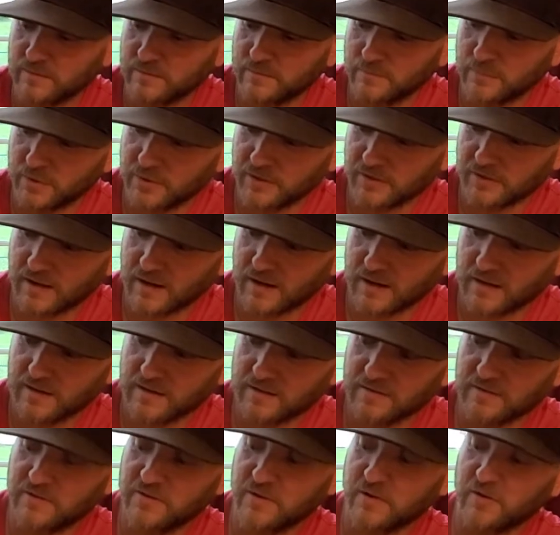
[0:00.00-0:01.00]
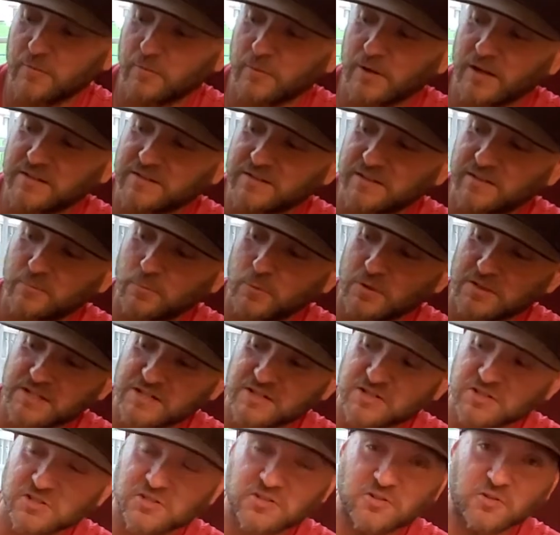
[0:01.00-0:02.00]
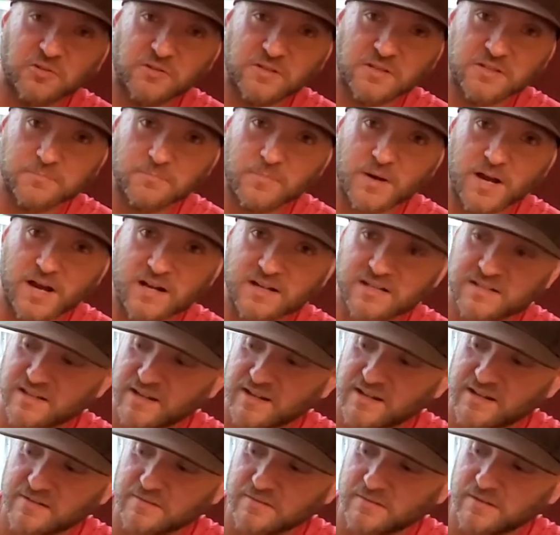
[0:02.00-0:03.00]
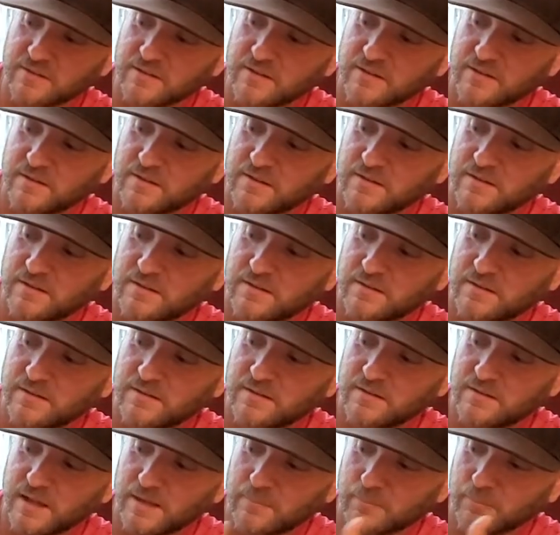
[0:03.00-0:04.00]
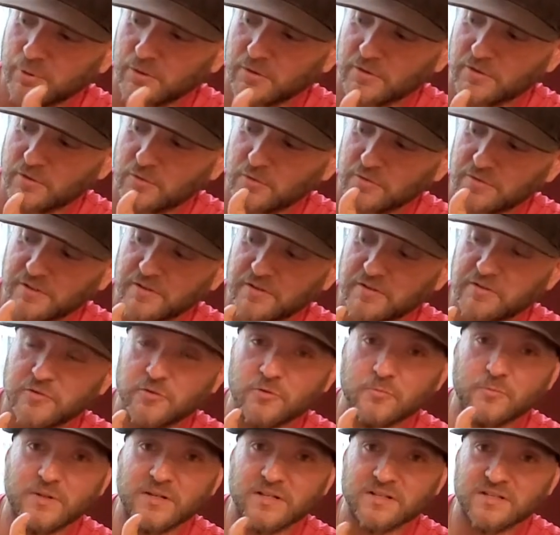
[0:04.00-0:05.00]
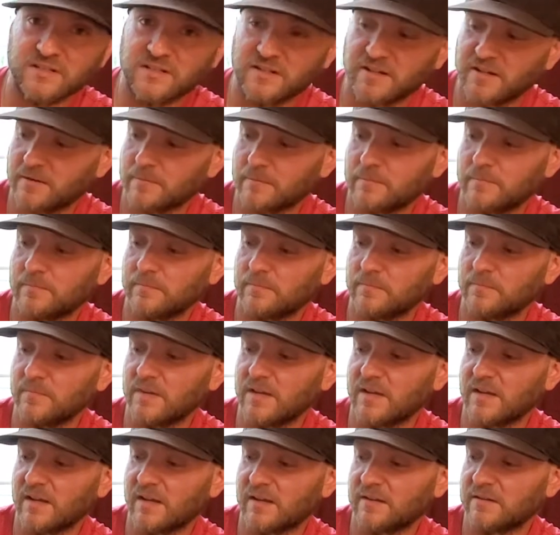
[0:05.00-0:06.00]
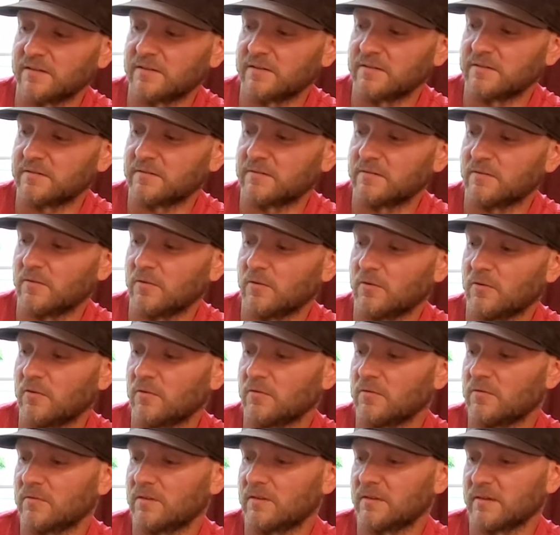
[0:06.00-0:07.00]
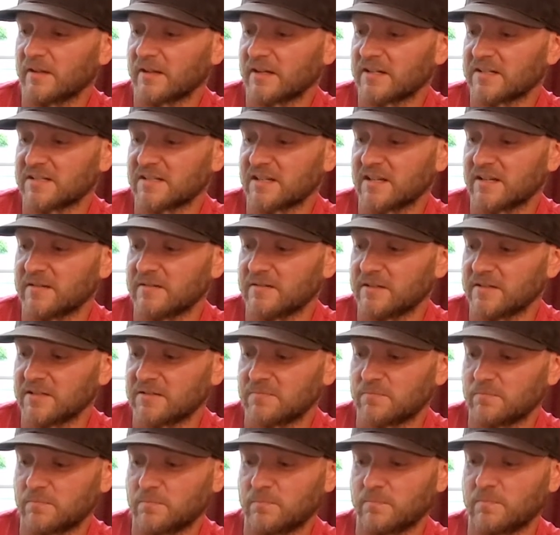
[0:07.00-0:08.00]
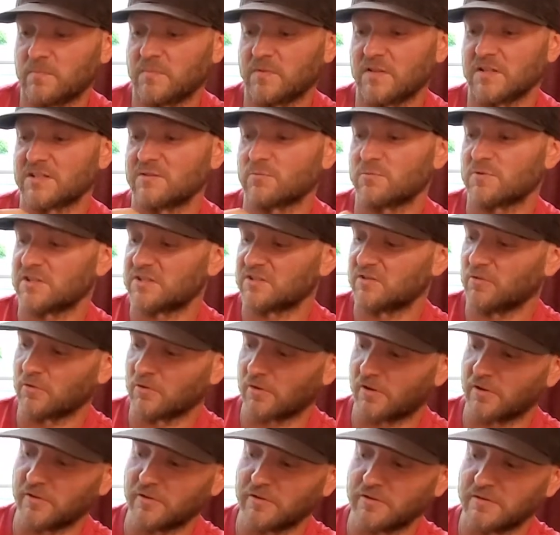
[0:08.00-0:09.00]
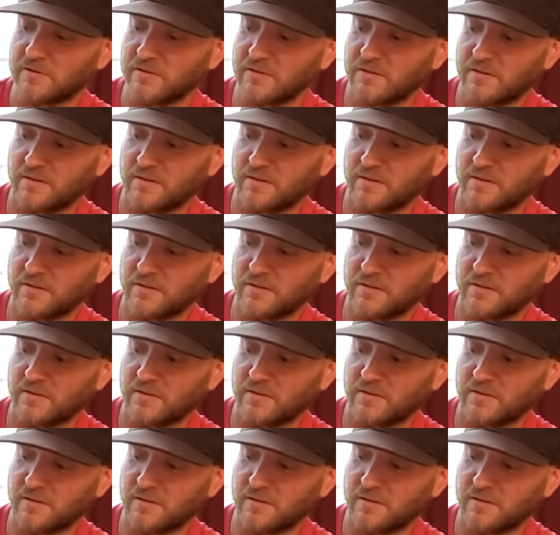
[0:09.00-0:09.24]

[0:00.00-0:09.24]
But what I did was I just took this box out and put it onto the new BCM, and like I said, this was still good.